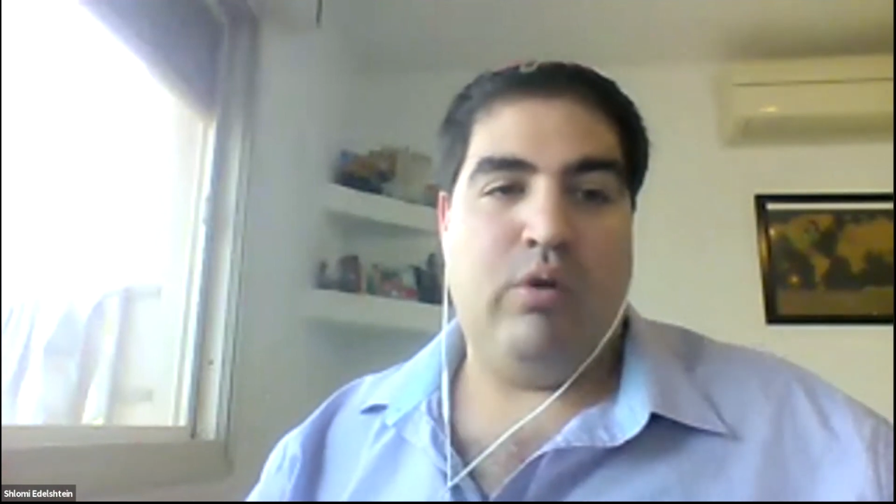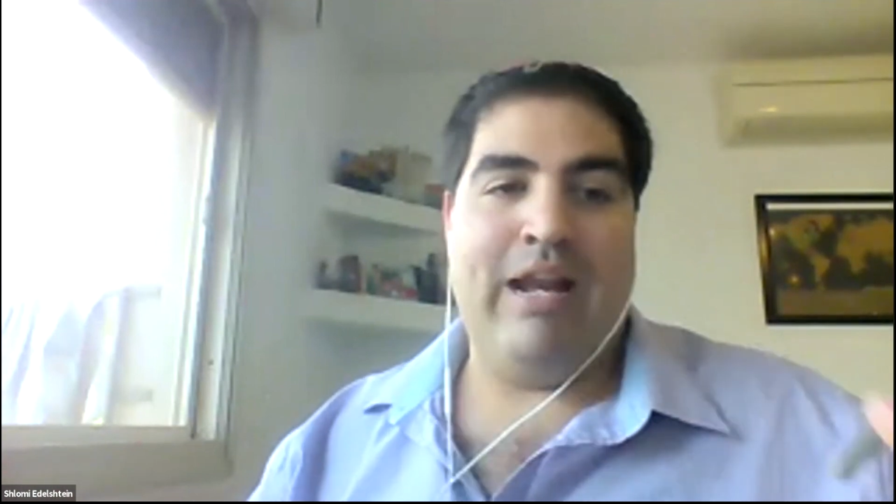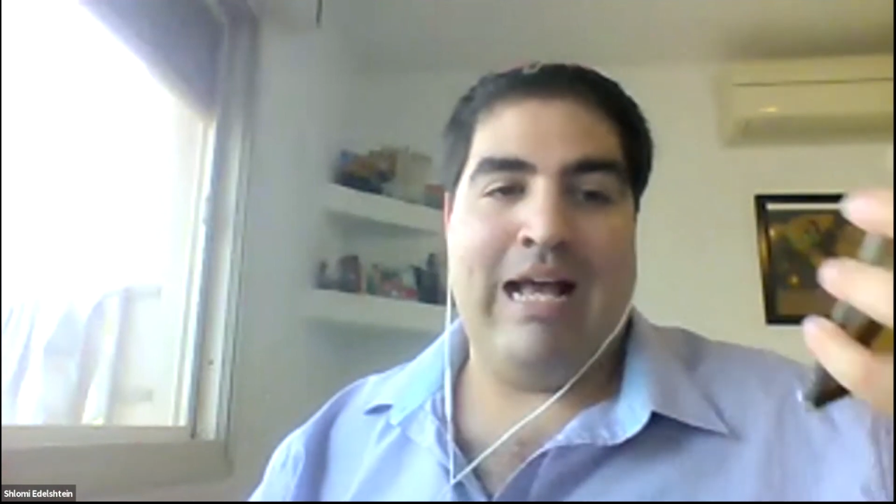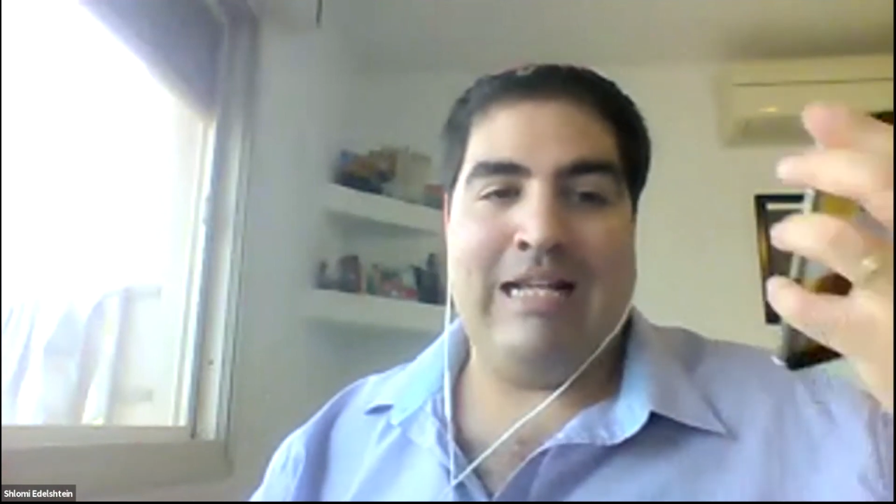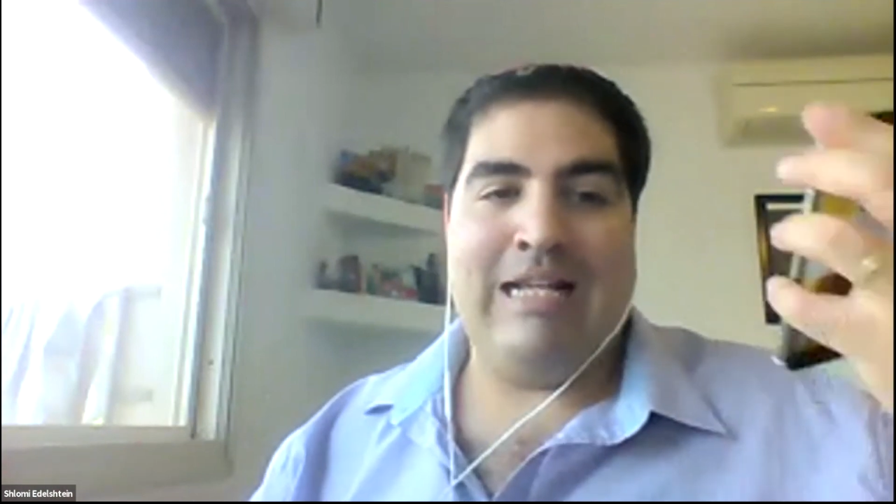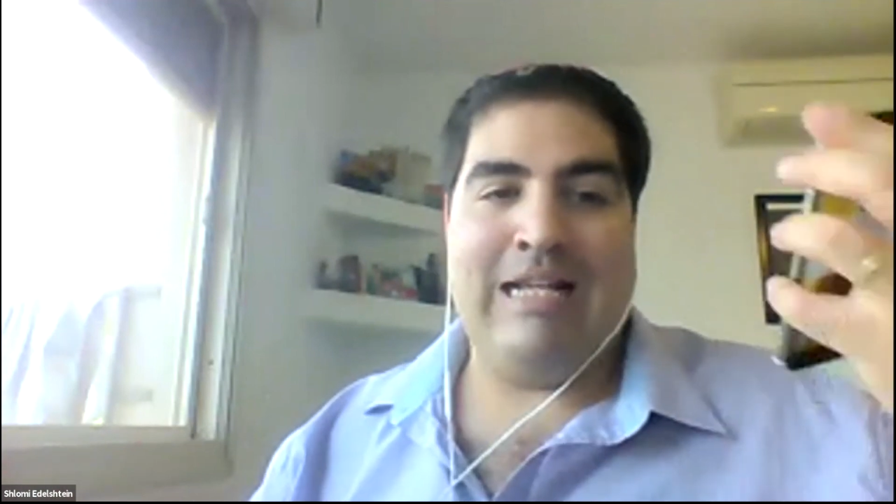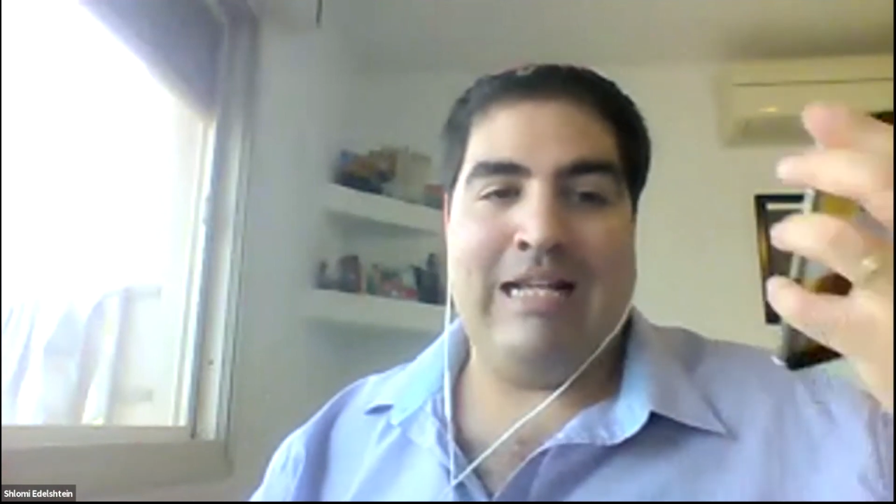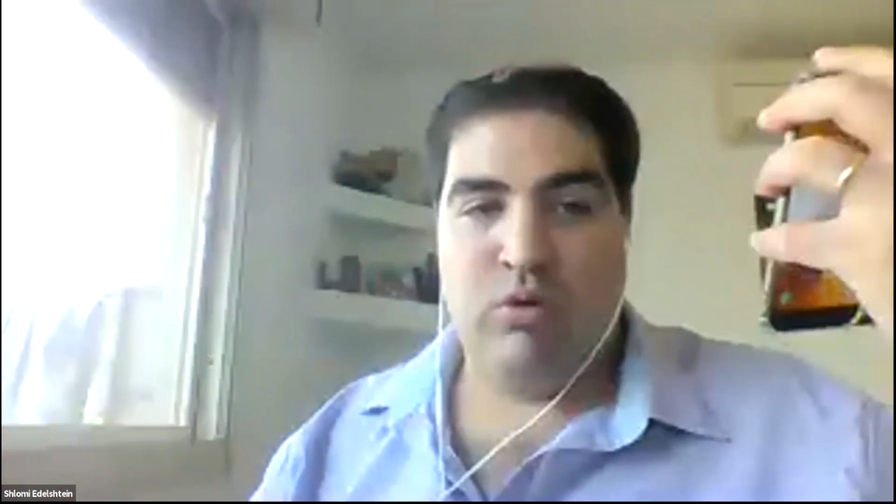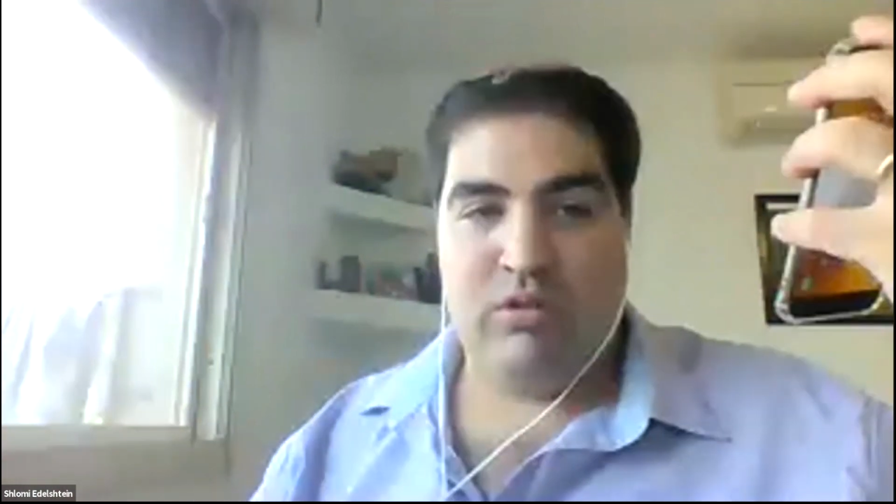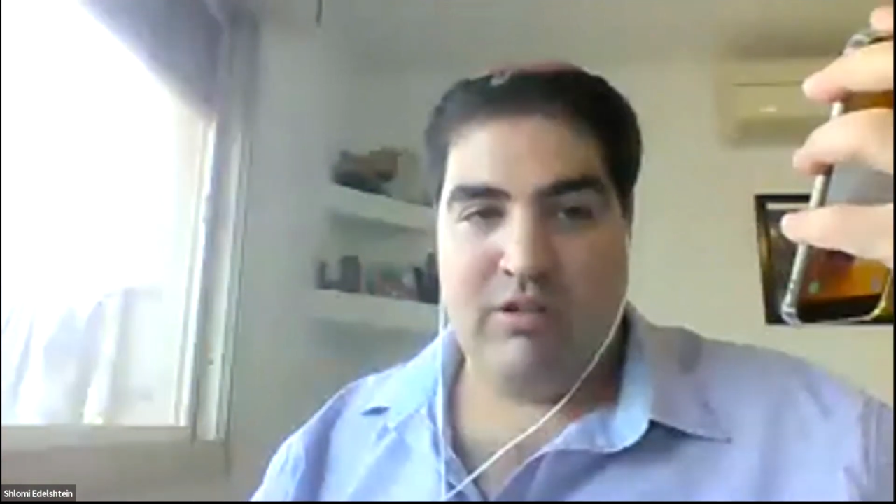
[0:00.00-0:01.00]
You can ask
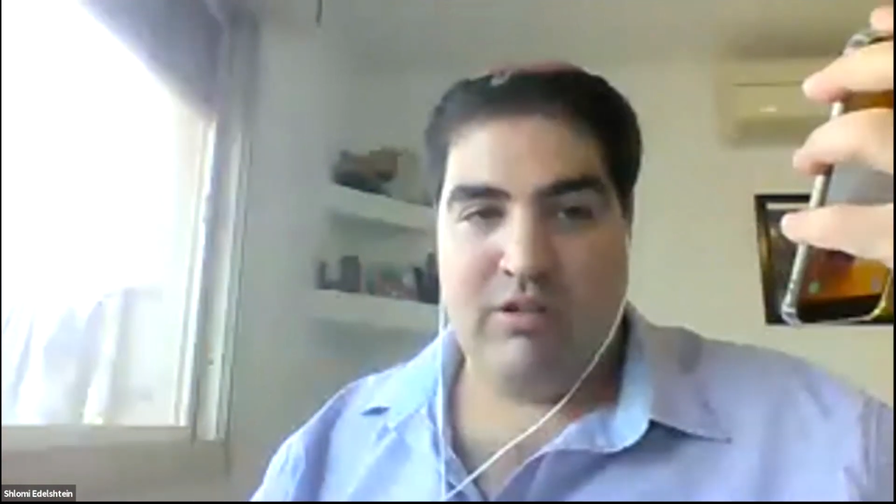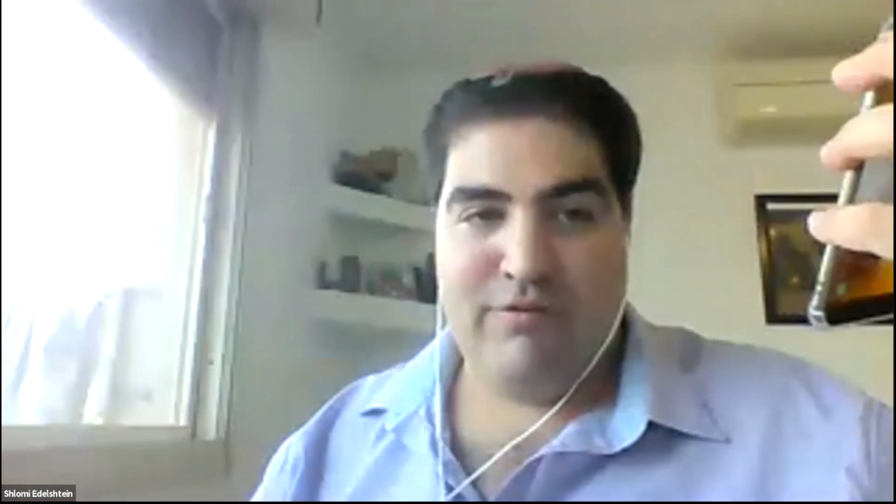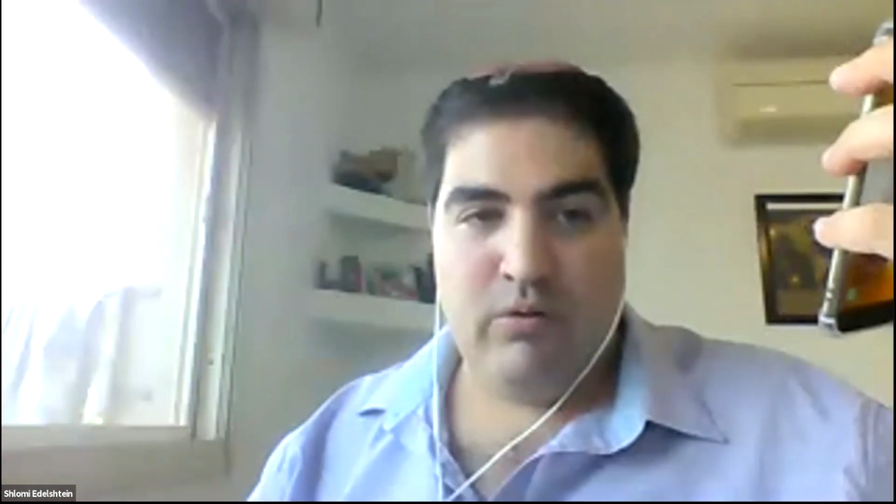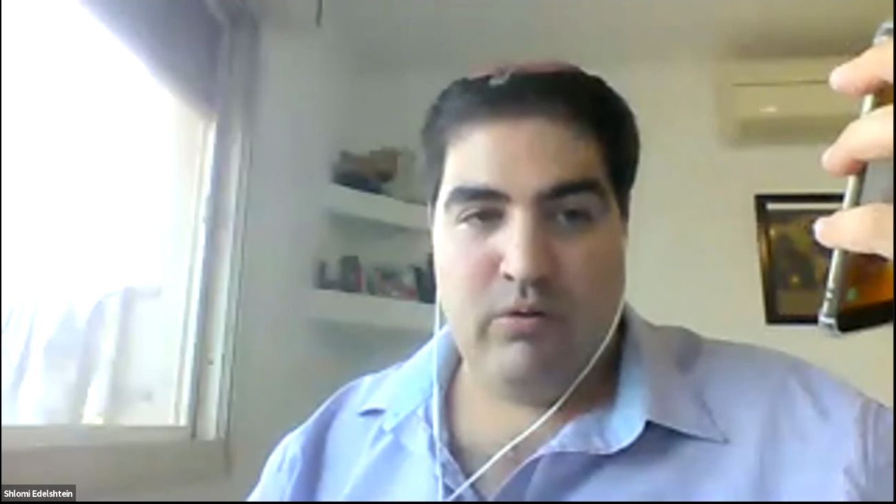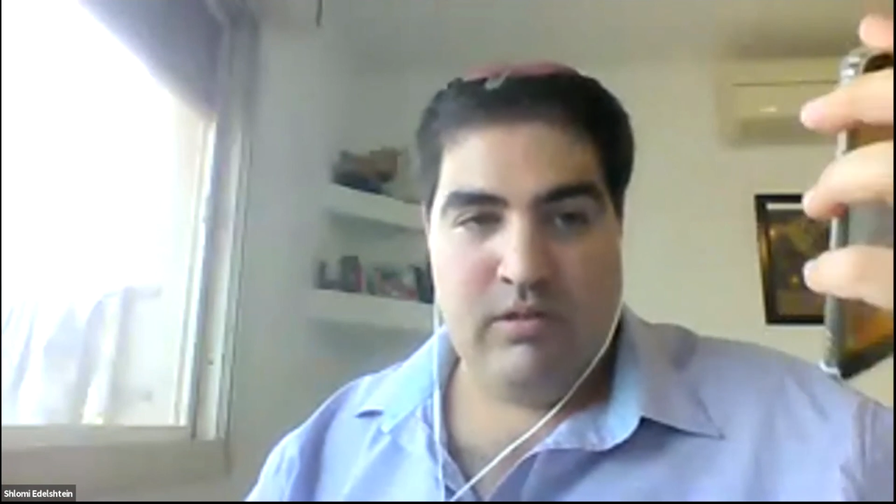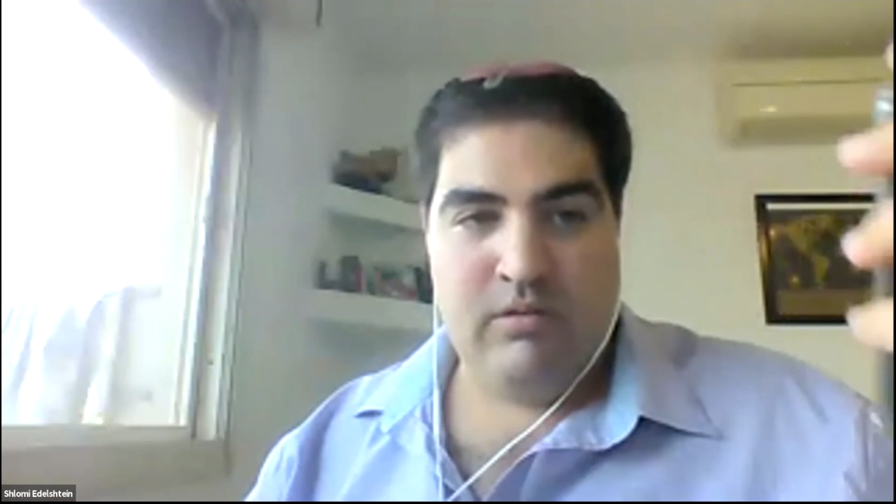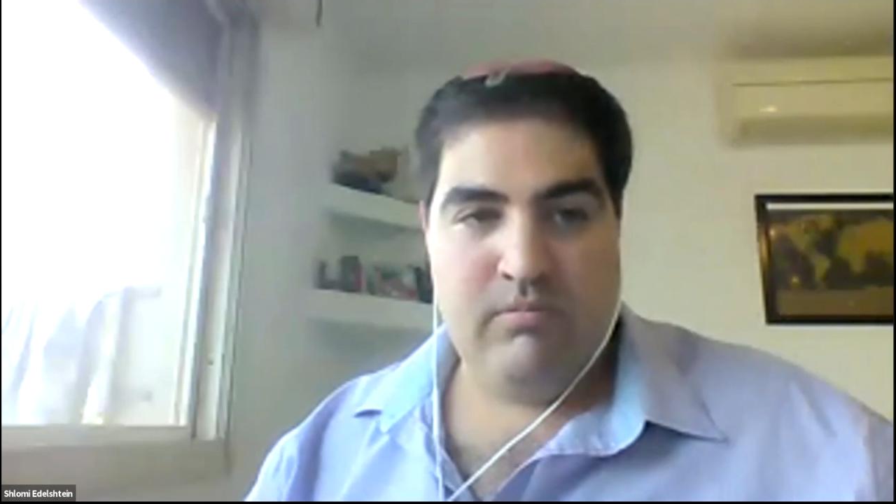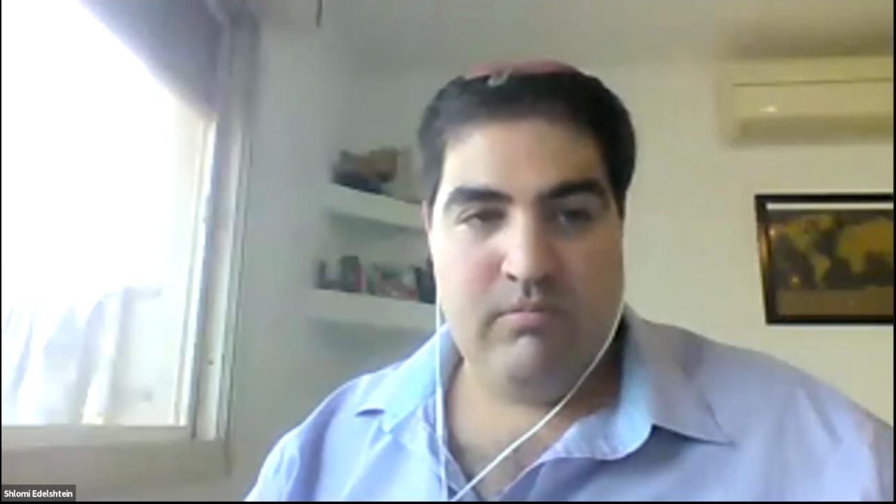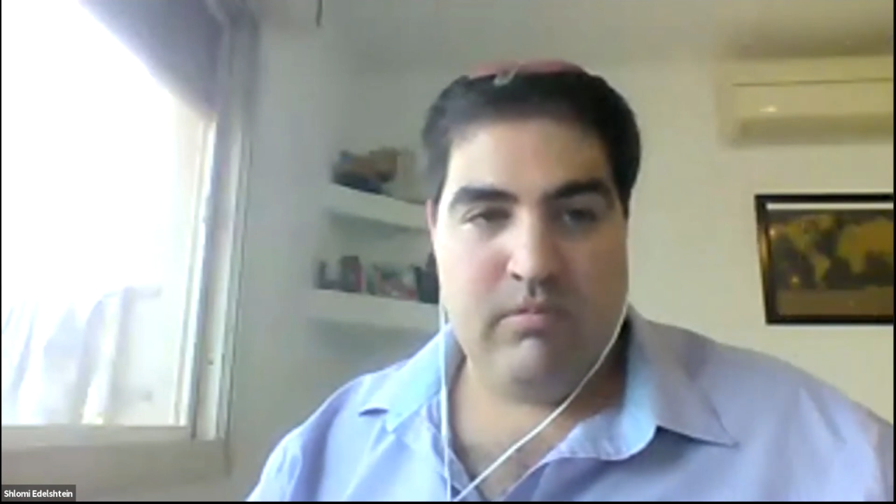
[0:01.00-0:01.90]
them to use their phones